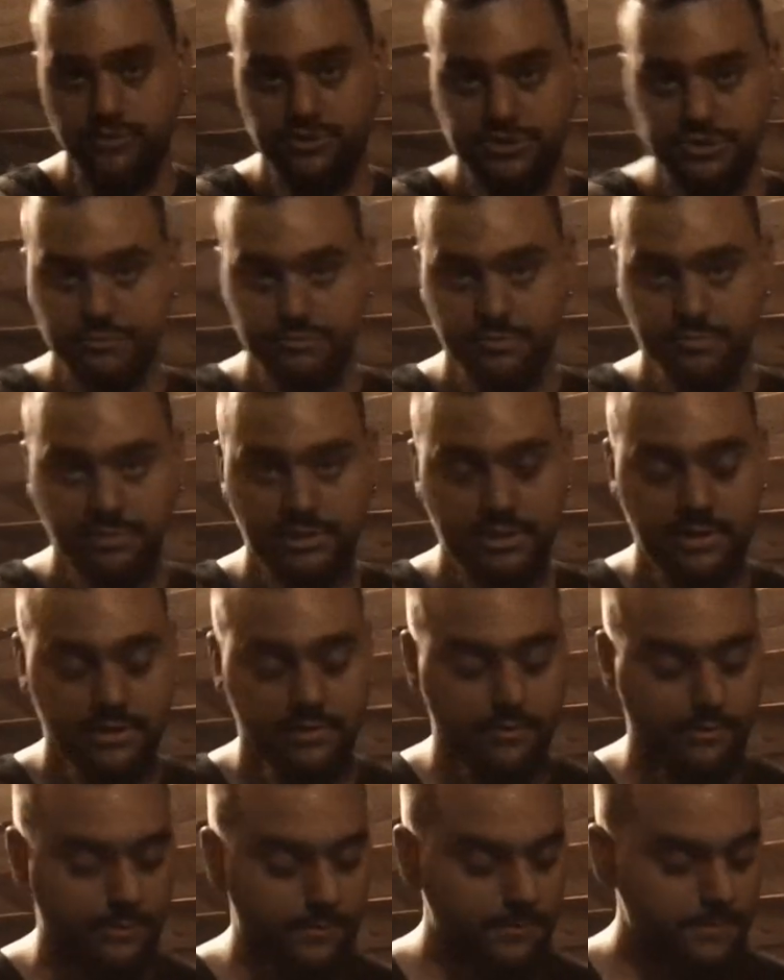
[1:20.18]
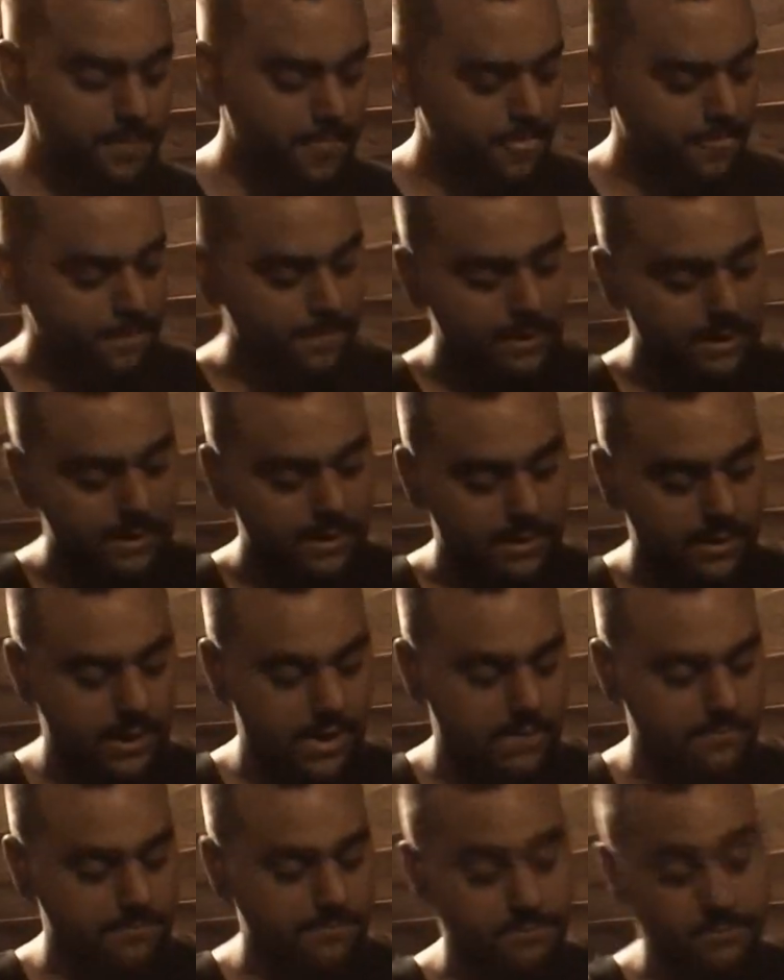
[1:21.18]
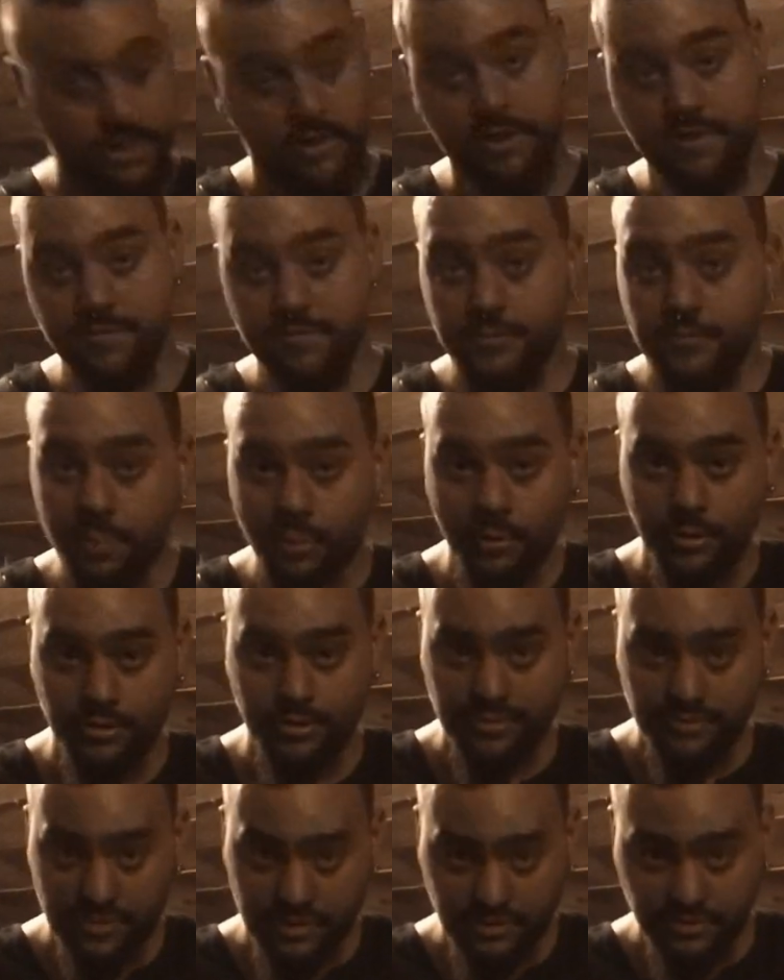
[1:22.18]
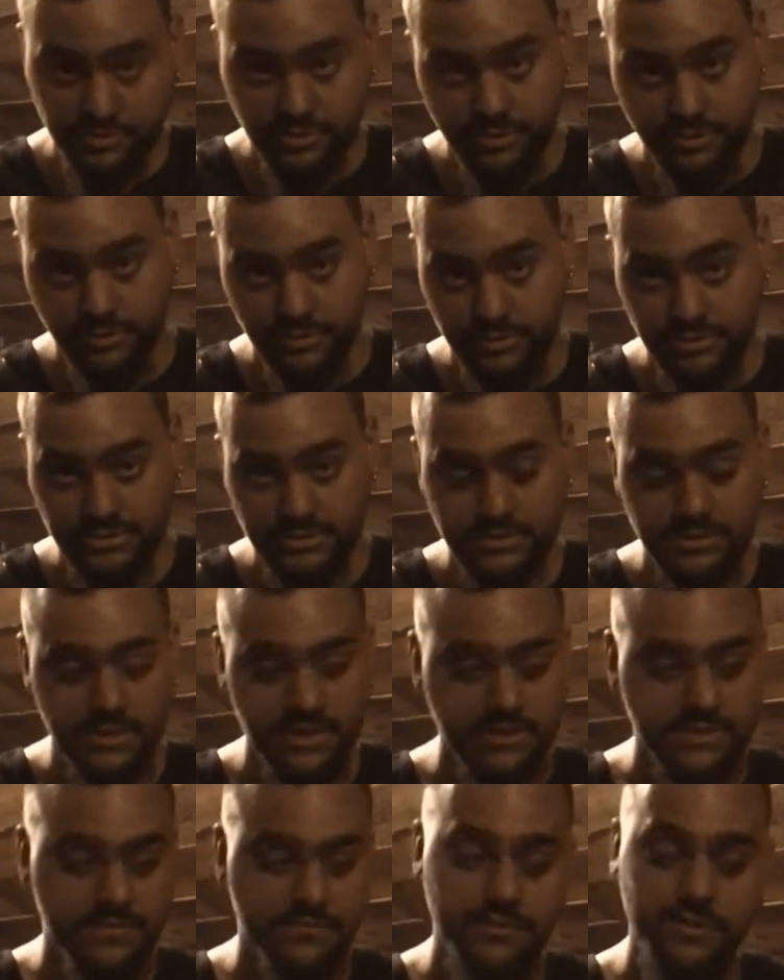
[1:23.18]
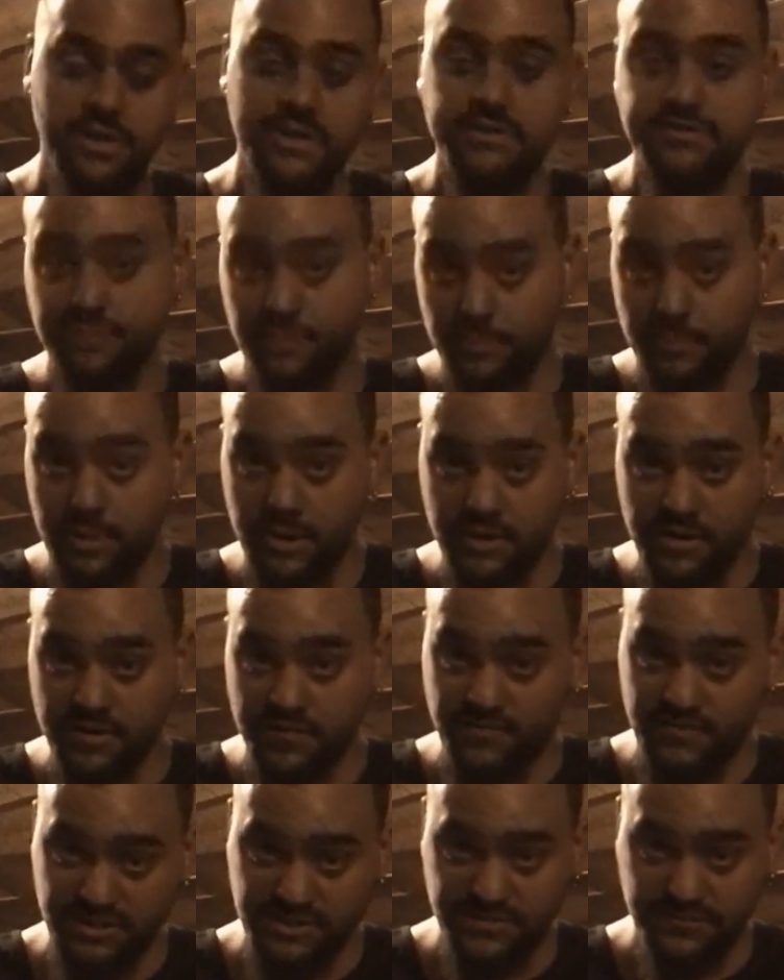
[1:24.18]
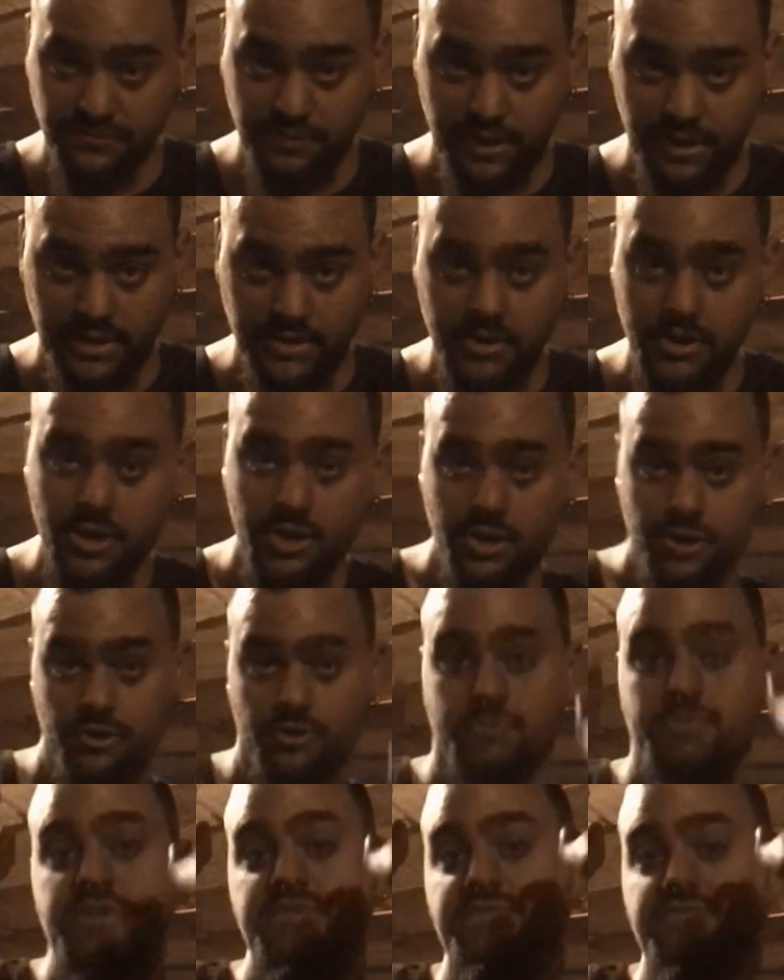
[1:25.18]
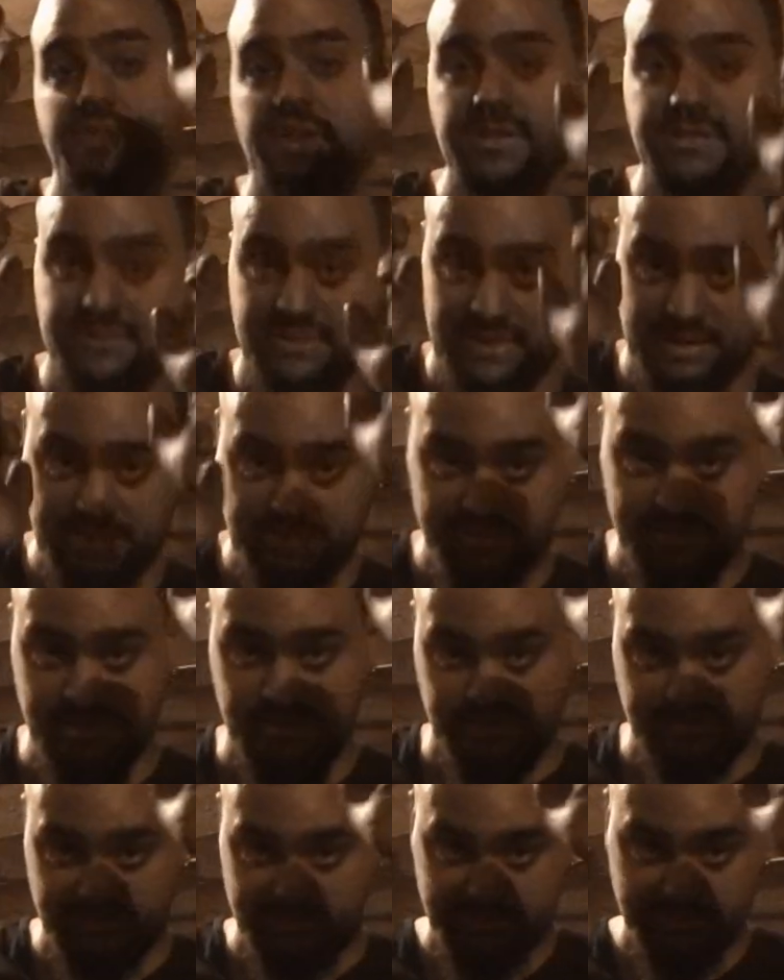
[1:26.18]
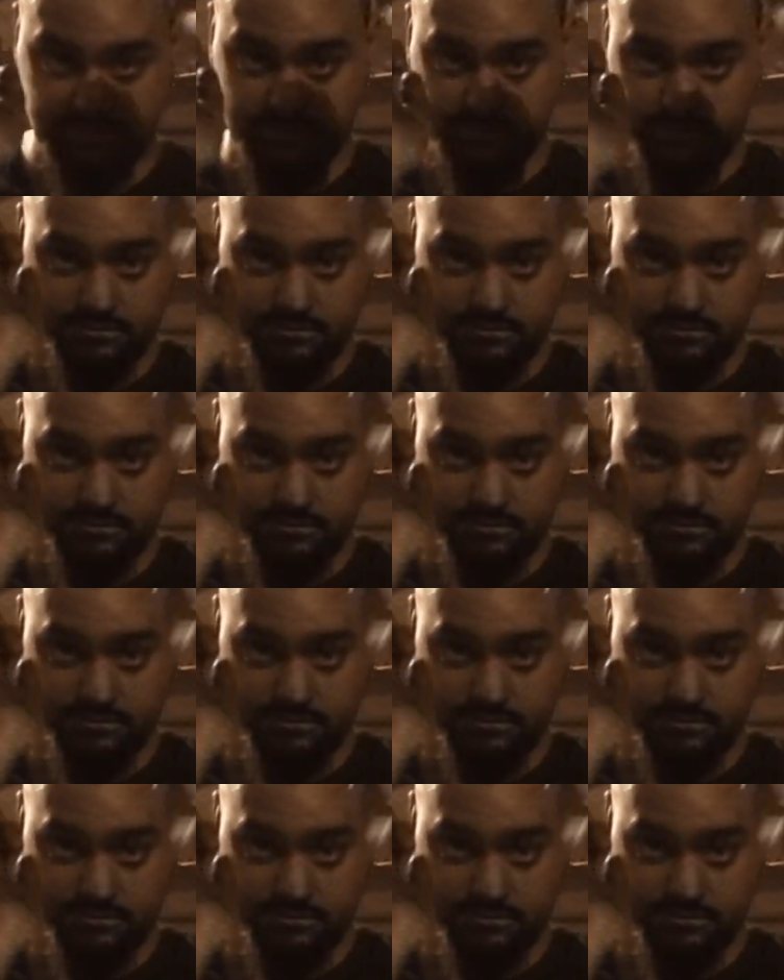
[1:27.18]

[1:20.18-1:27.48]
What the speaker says: would shoot the blade out. Another important thing to notice is if you guys have ever been in a fist fight, nobody fights like this.